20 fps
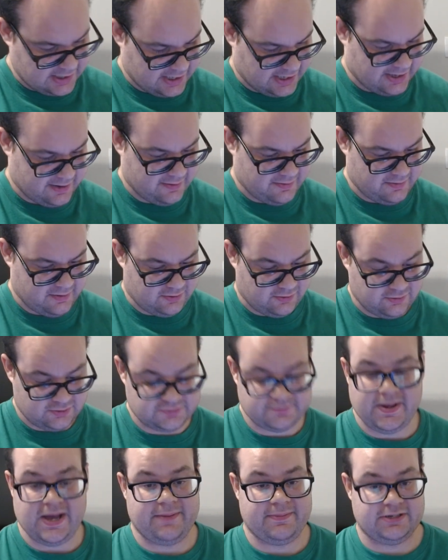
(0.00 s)
and of
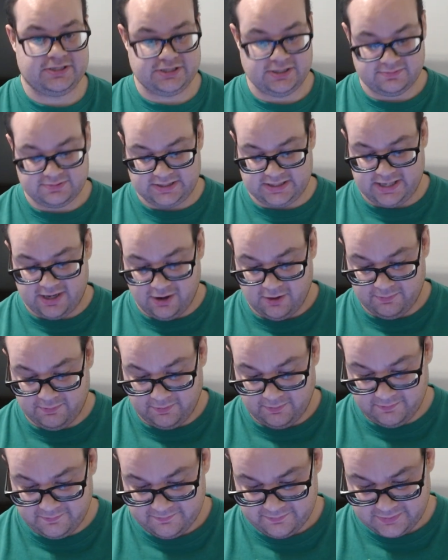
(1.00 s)
course Batman jumps in to help
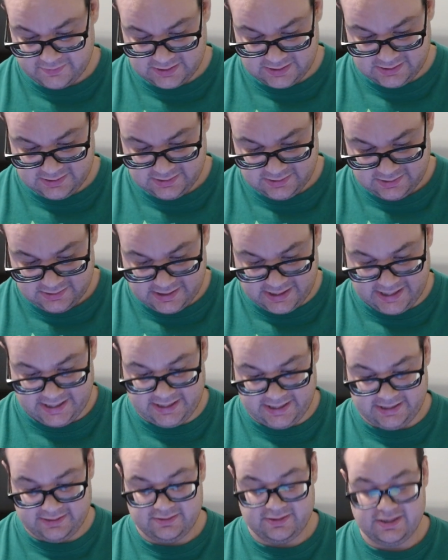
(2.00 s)
him,
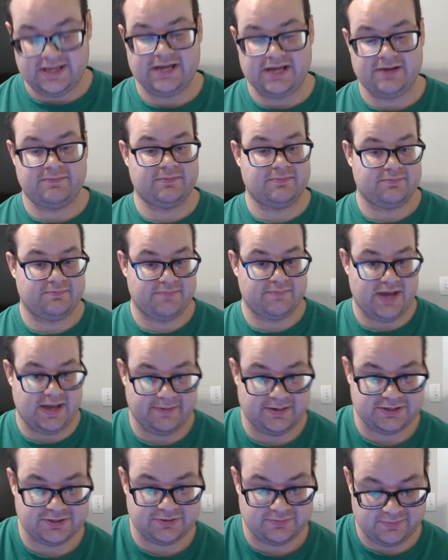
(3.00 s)
and him and
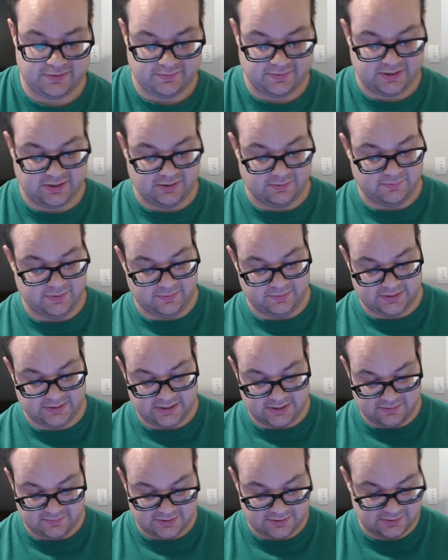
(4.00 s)
Batman and Superman become
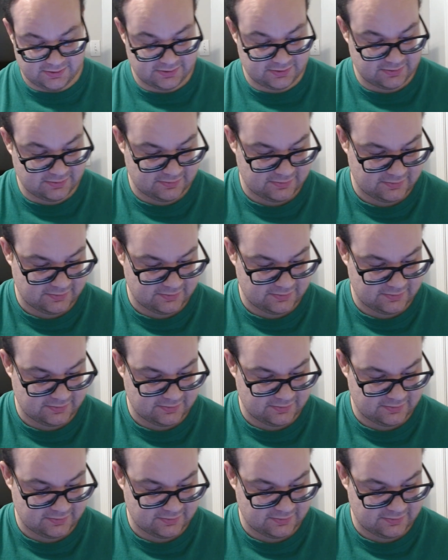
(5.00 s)
public enemies.